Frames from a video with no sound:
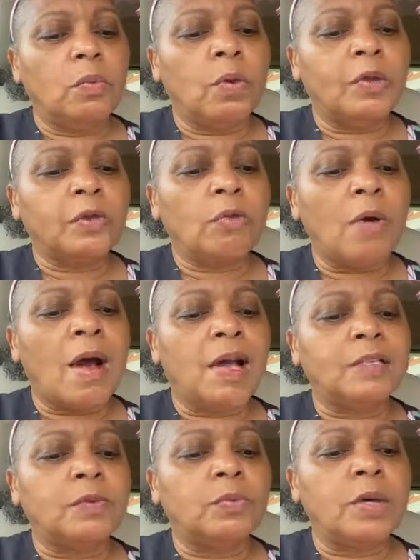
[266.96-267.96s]
with
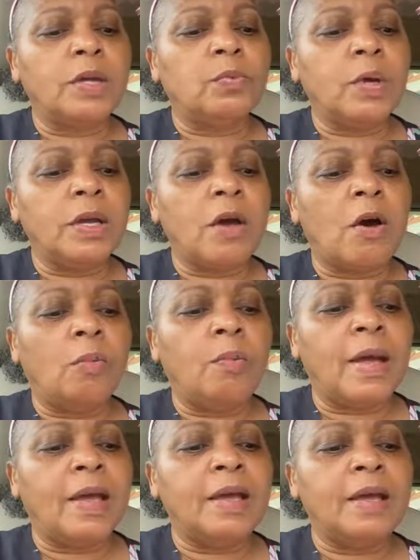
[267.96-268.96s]
Christ when we
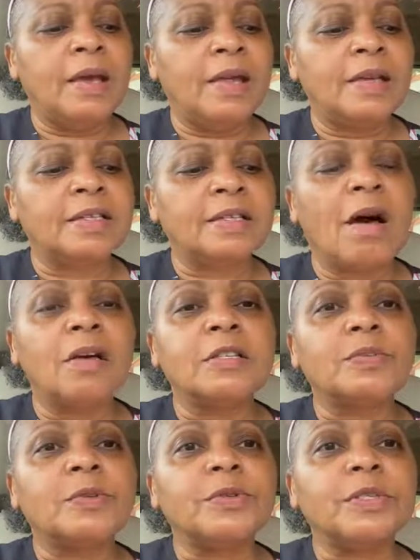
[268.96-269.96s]
obey his
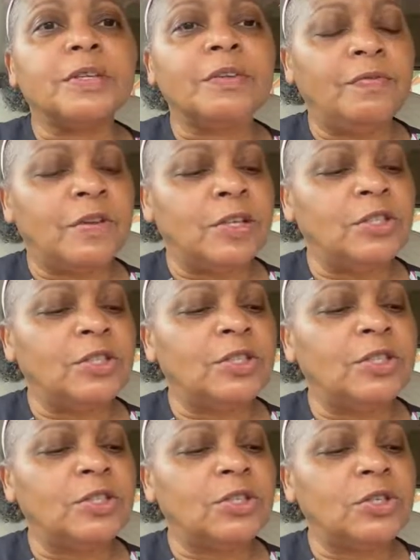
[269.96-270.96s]
gospels,
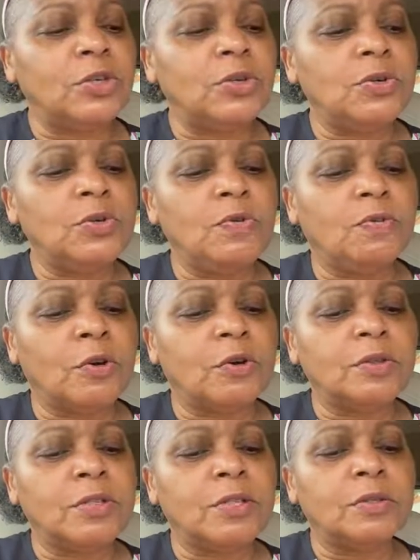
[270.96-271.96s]
Ephesians 2,
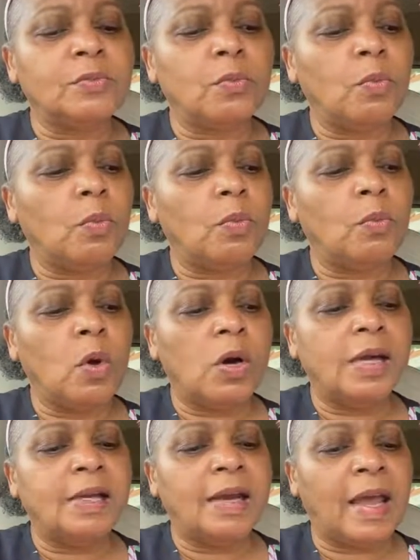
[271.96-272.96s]
verses
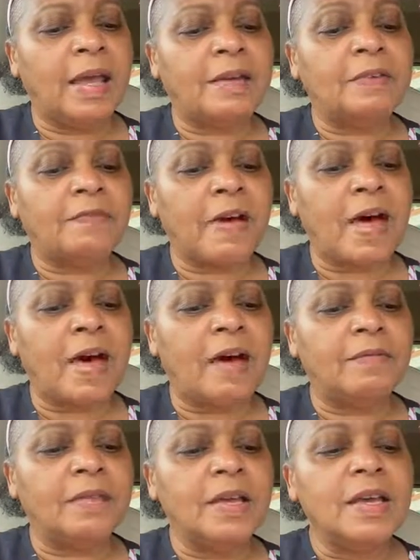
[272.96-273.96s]
1 and 5.
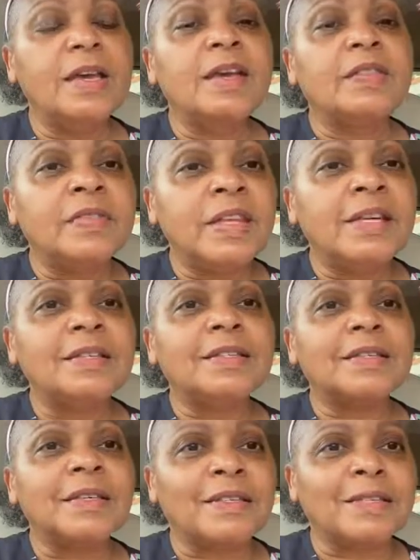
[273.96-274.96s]

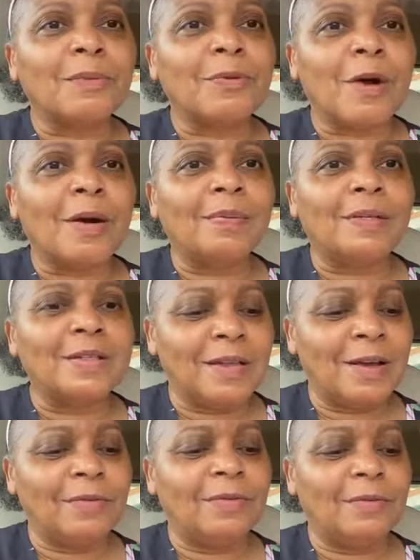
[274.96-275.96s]
This is the promise
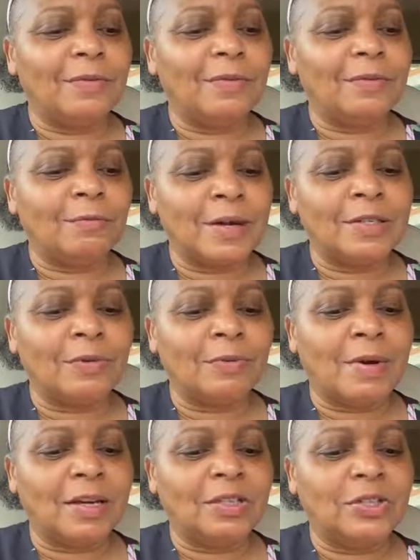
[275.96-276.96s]
of
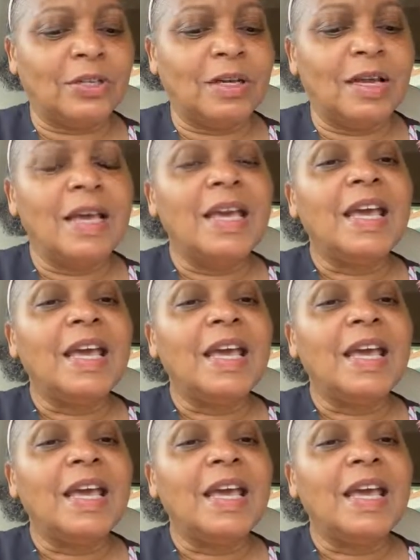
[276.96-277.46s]
resurrection.